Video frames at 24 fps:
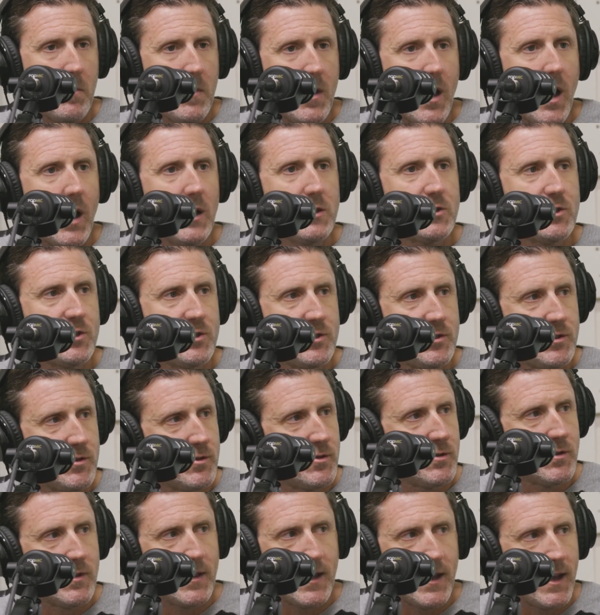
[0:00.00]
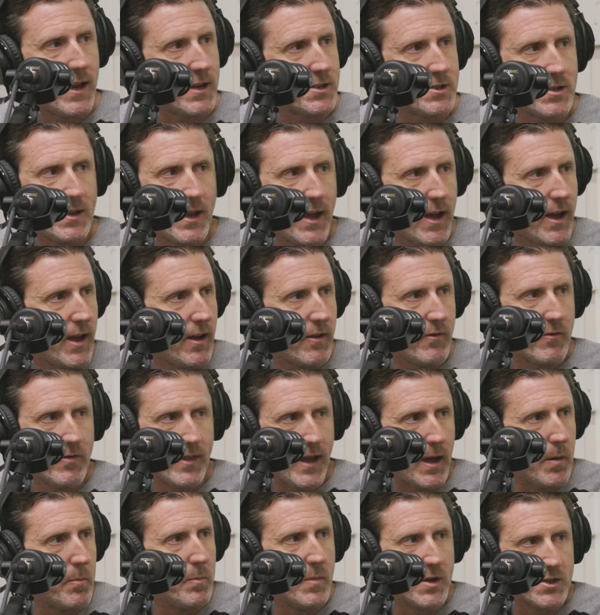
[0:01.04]
I'm not sure they actually have
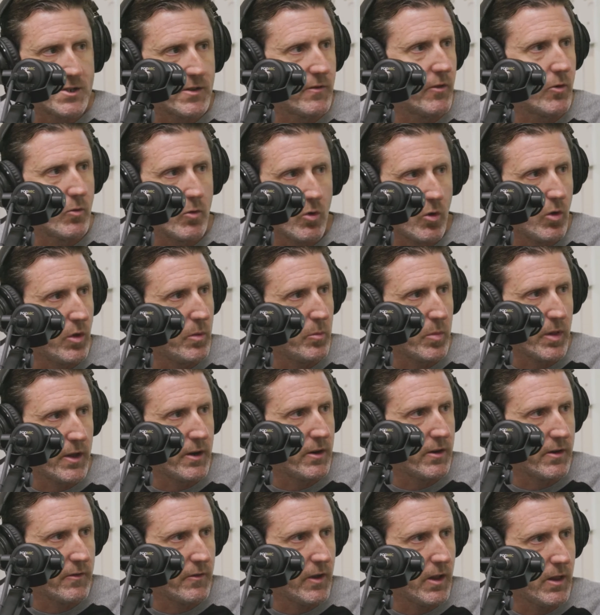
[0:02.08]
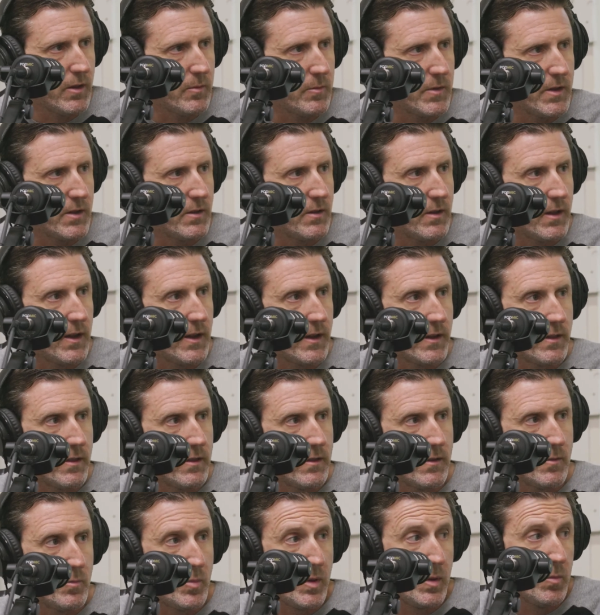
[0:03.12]
that much of a role in player development. Like,
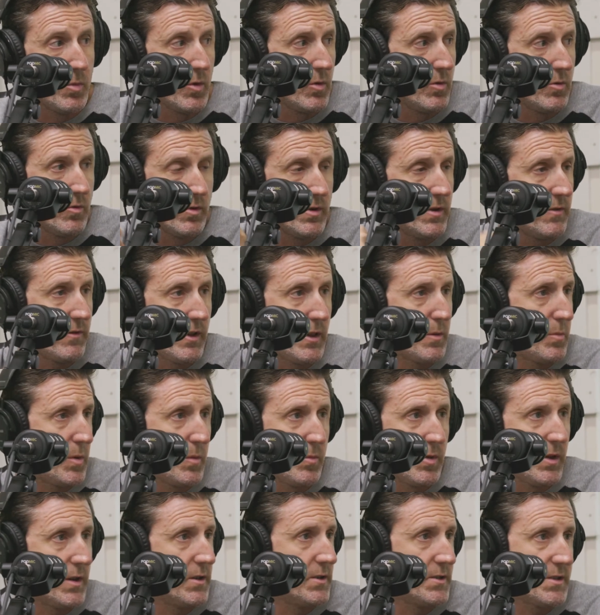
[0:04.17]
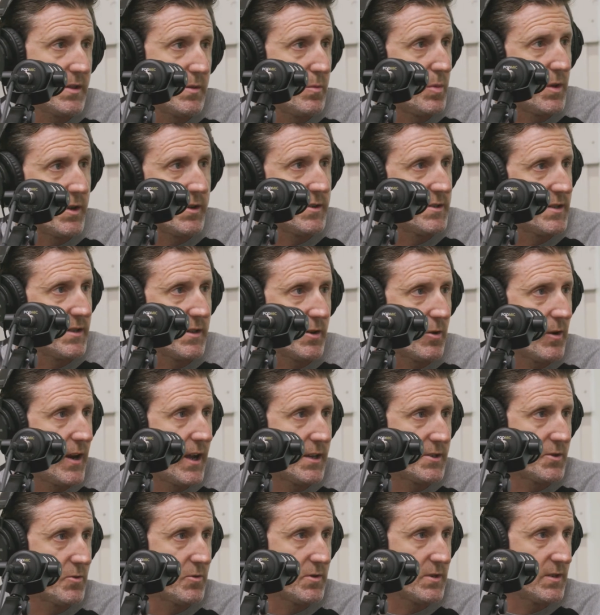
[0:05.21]
the people who are developing players are the players at the
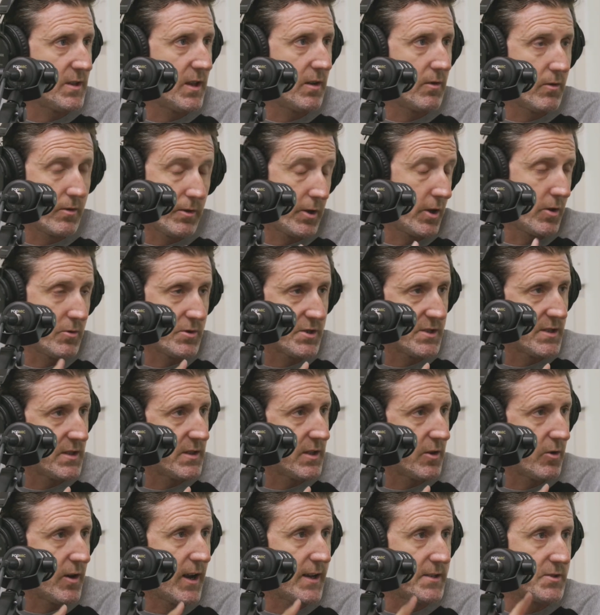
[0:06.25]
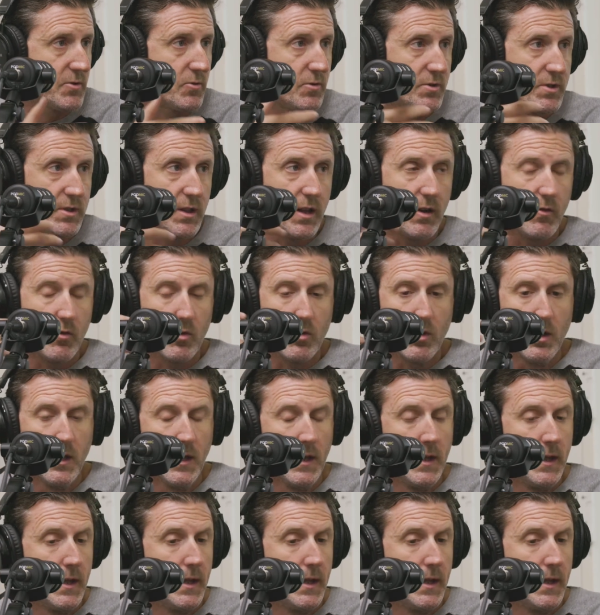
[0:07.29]
grassroots level, or the coaches at the grassroots level,